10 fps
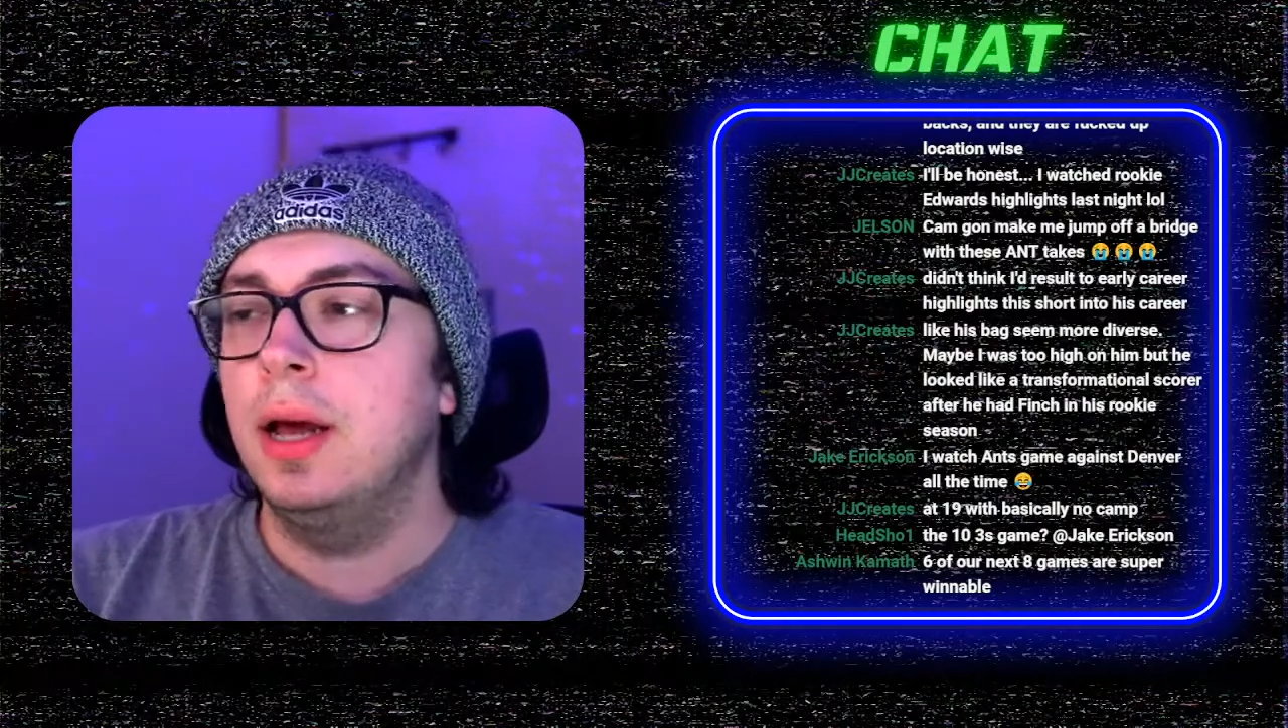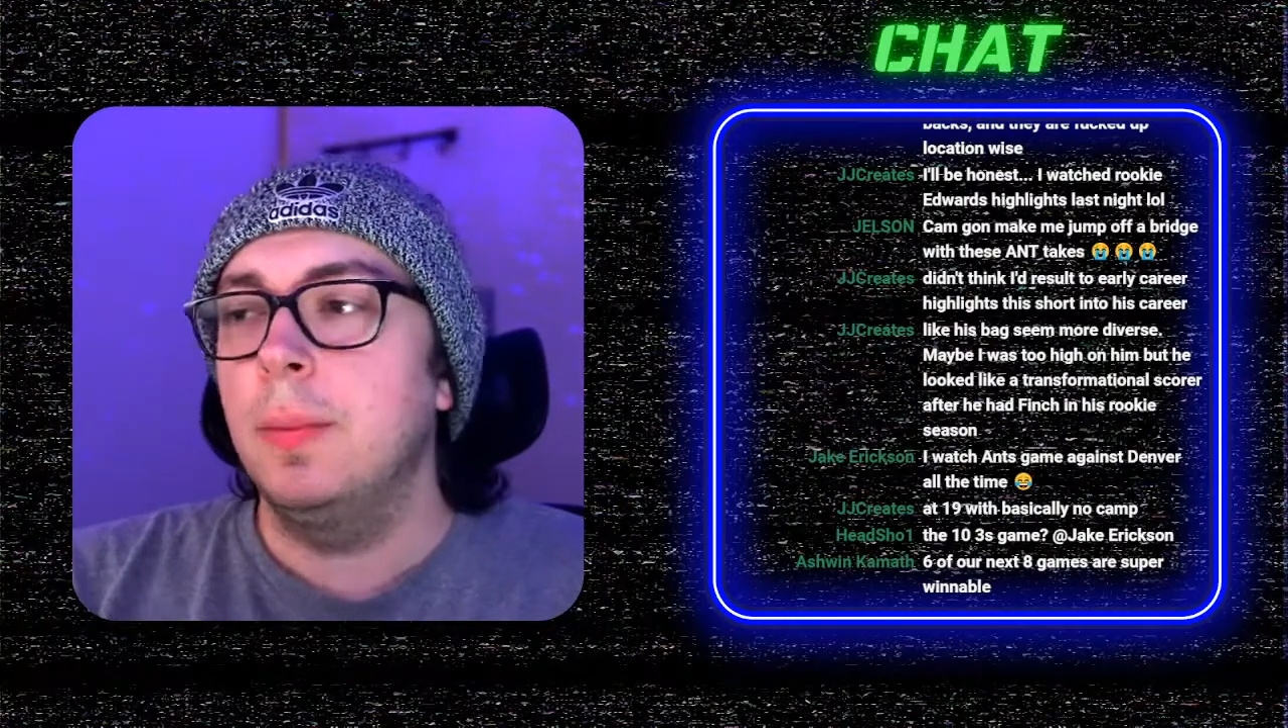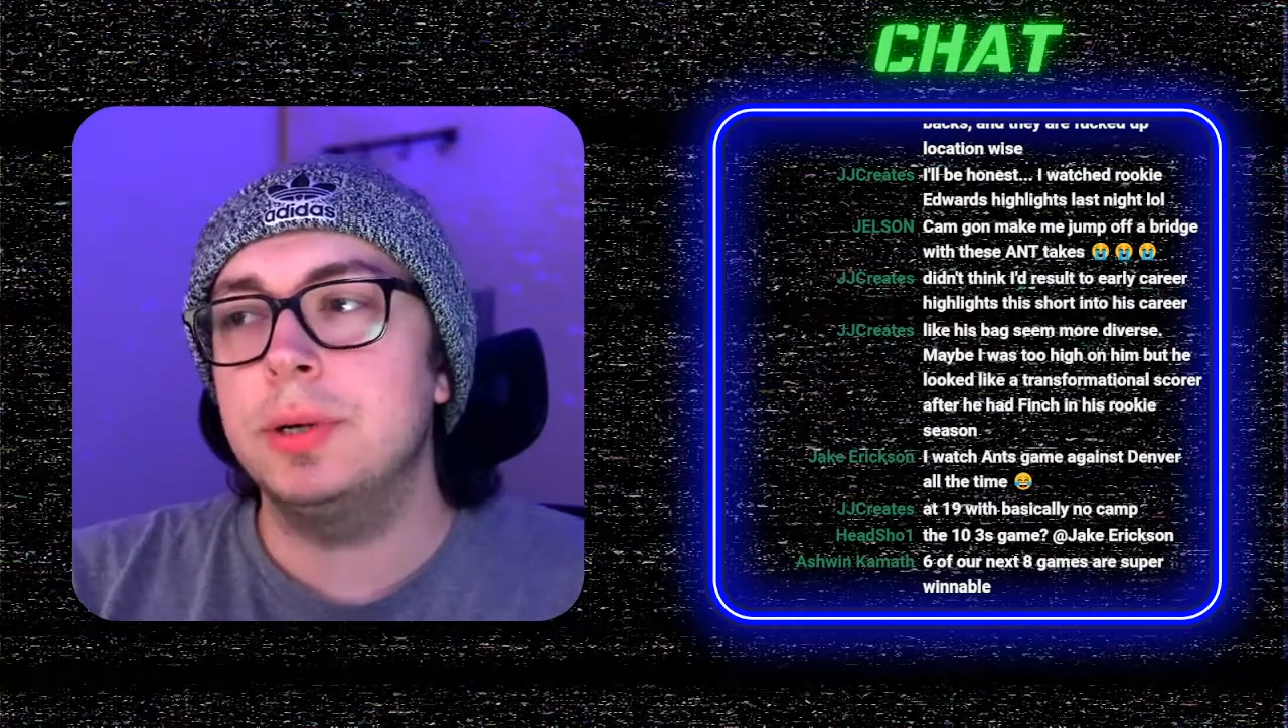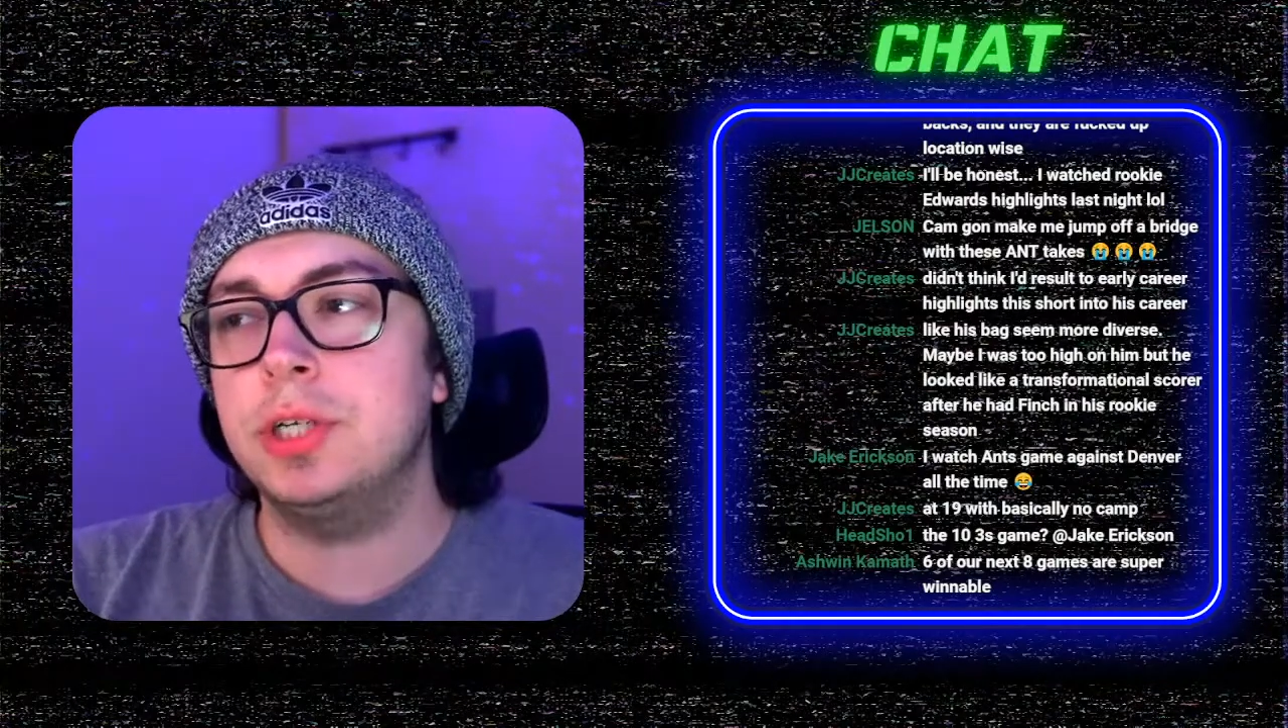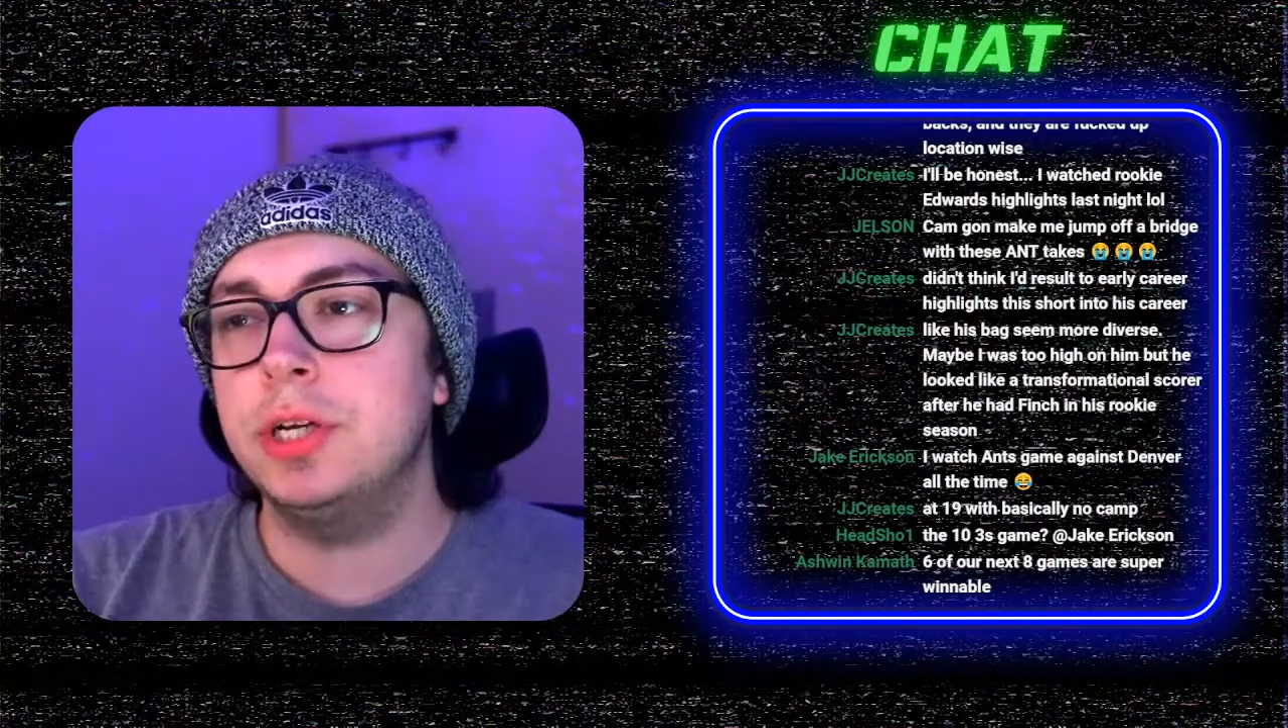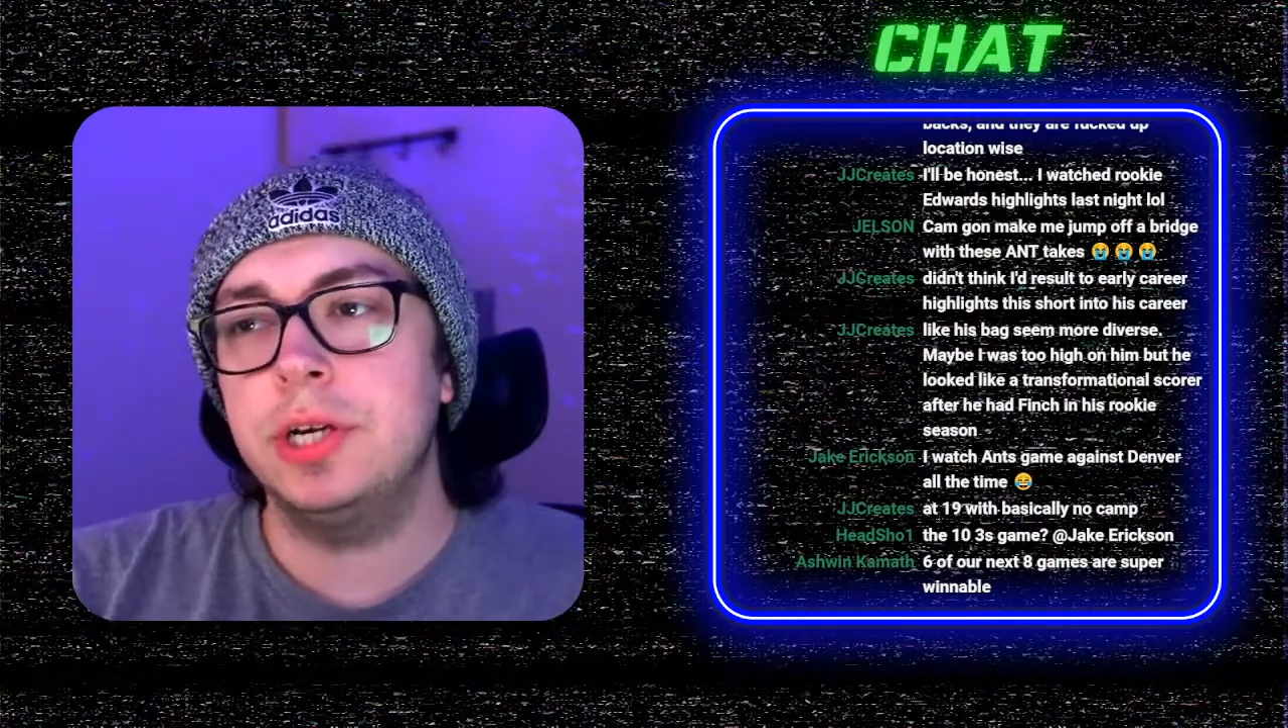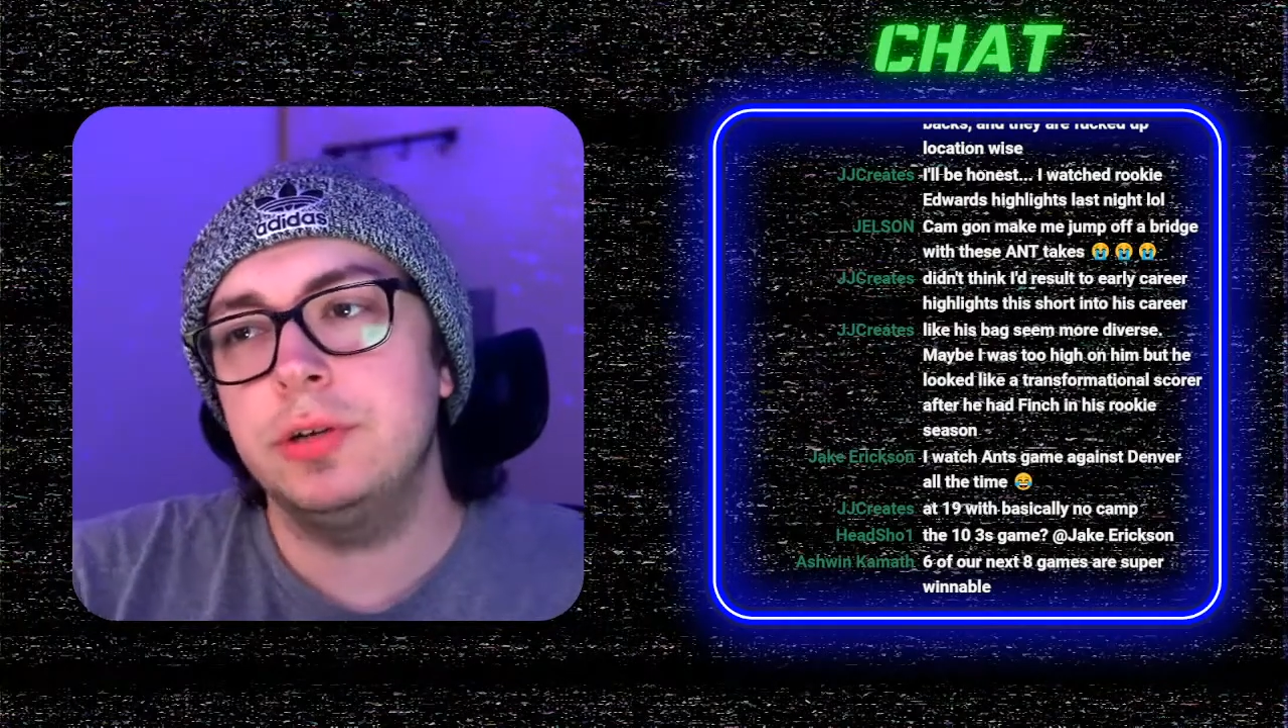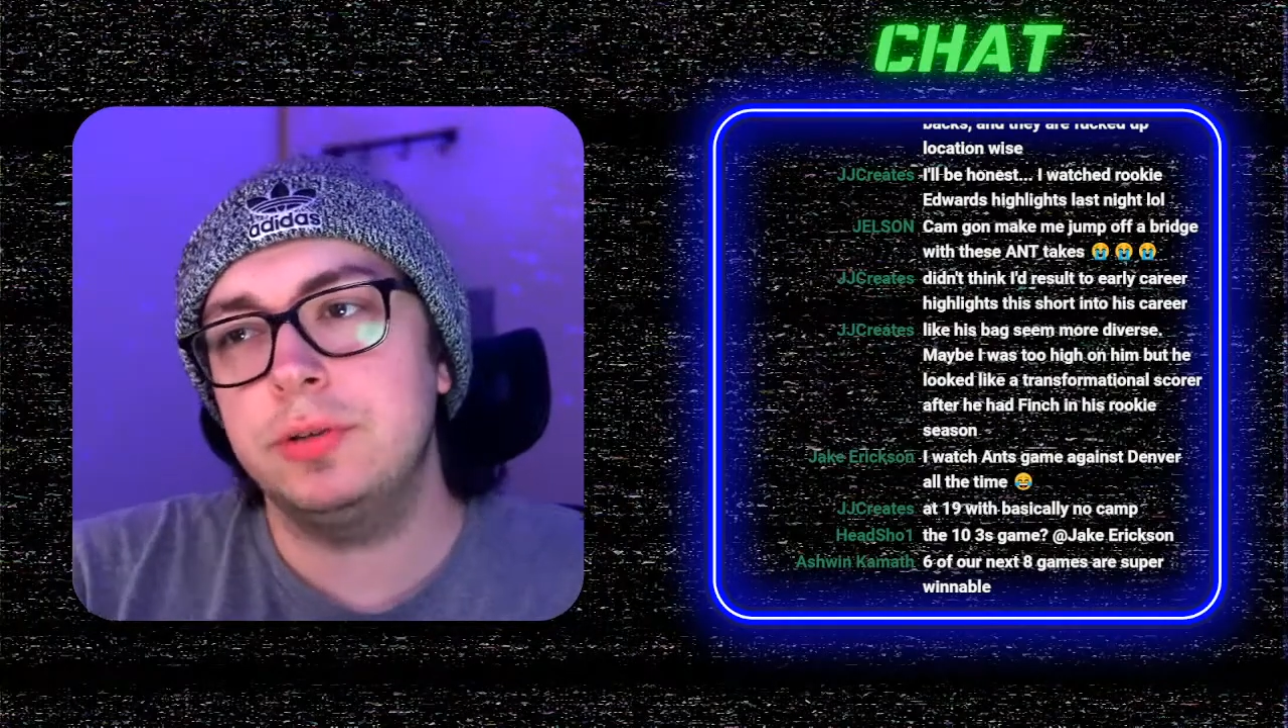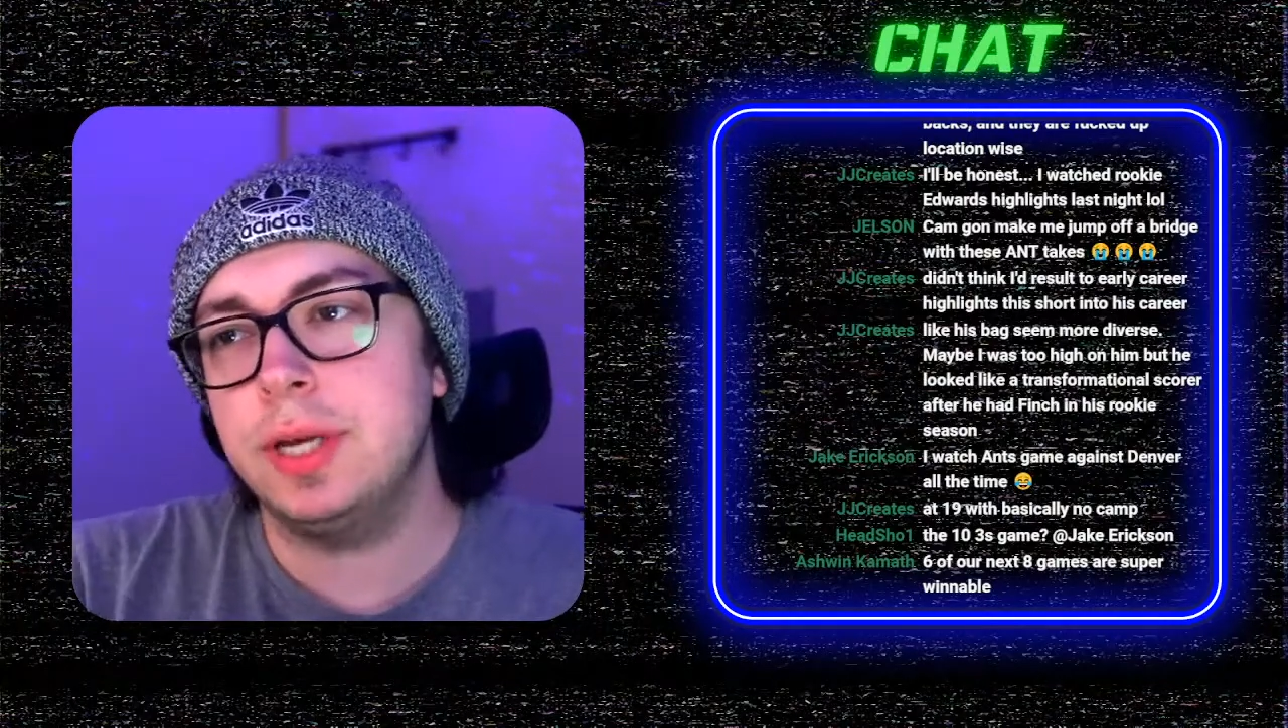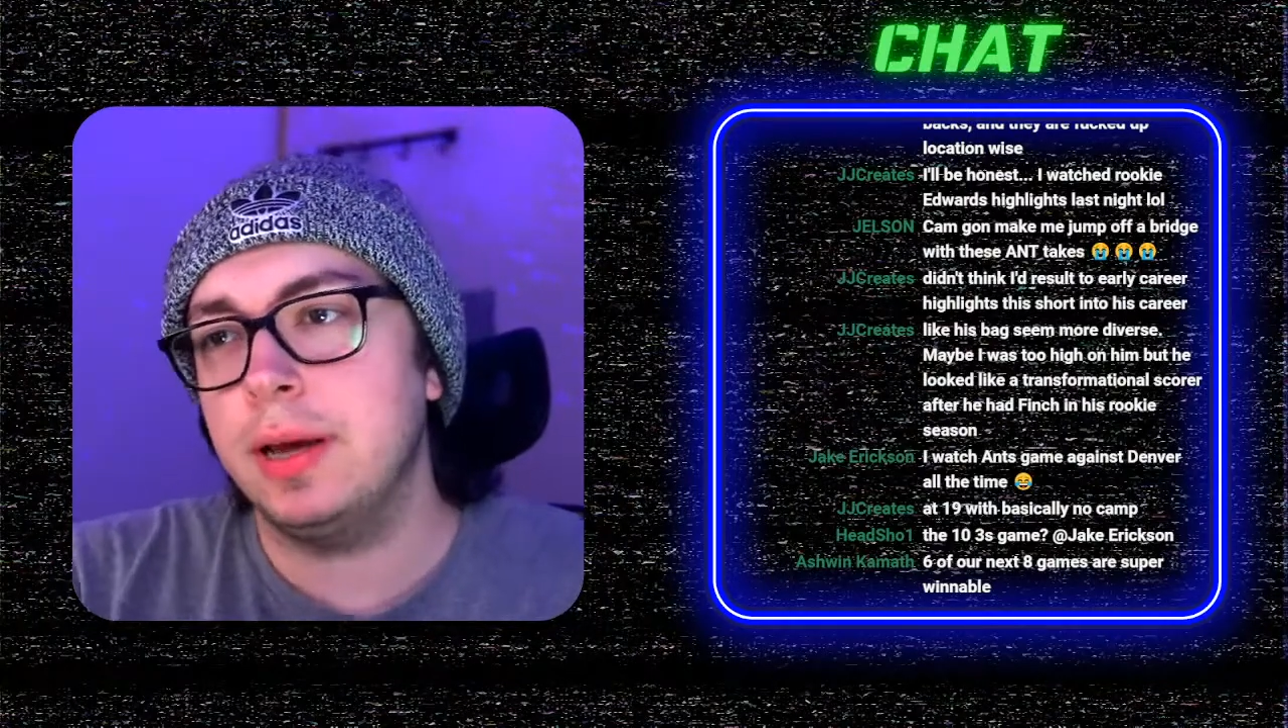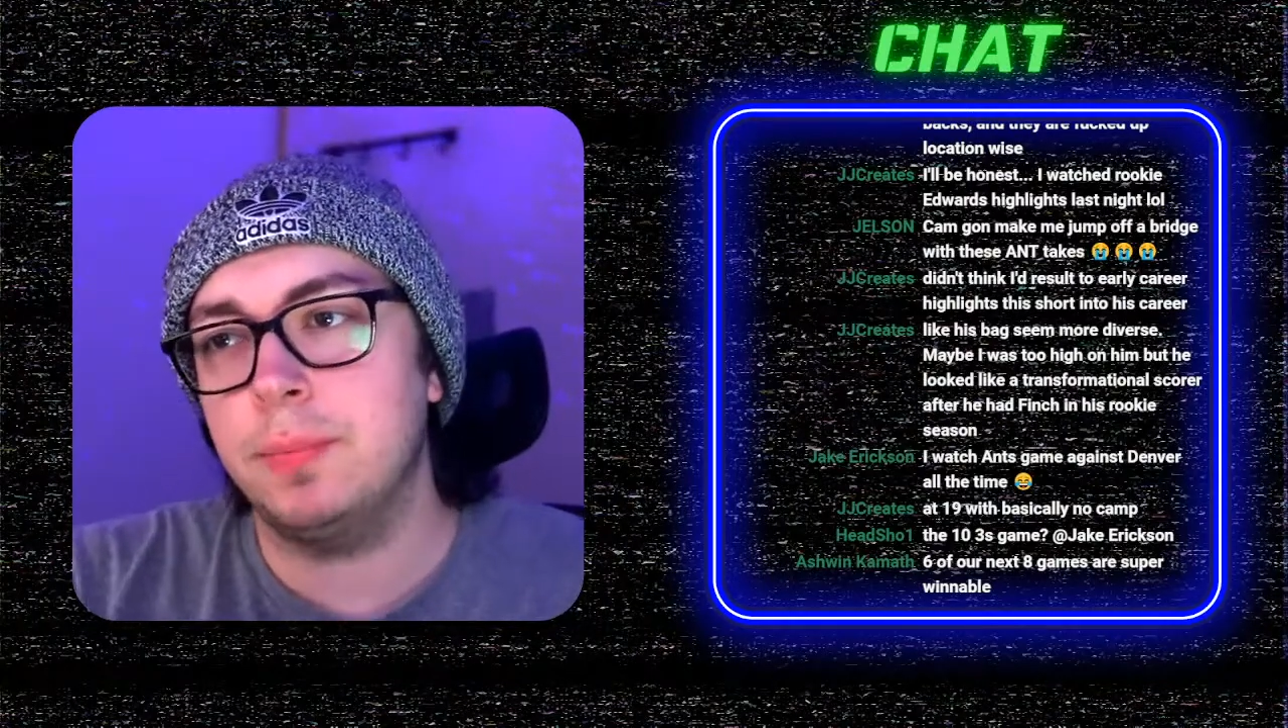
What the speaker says: But JJ, you say it